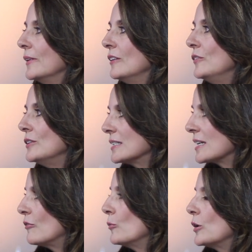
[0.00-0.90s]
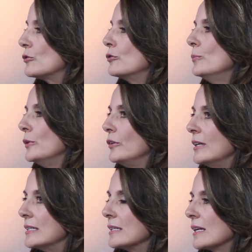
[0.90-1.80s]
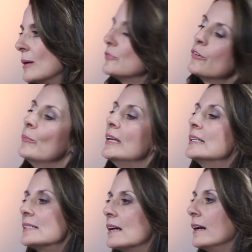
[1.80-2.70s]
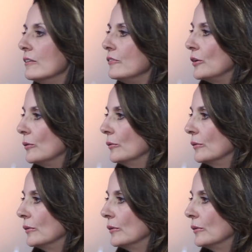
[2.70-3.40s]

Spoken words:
If you discover what true beauty is, it comes from inside of you.